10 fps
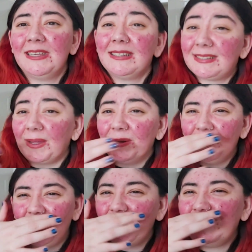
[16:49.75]
So,
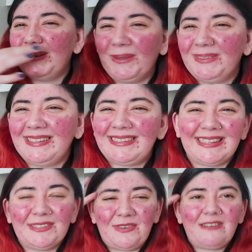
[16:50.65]
you know,
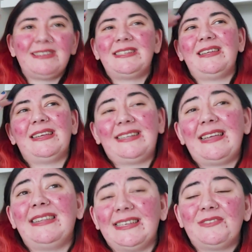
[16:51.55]
it's very,
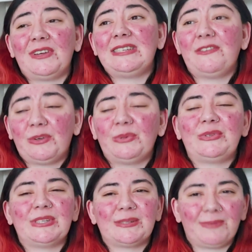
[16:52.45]
again, it is very difficult
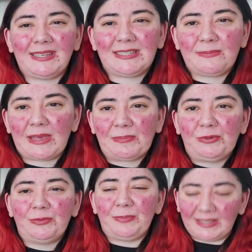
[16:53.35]
to explain to
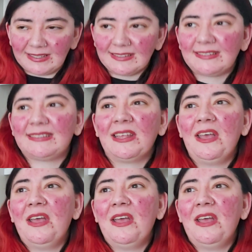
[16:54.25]
people because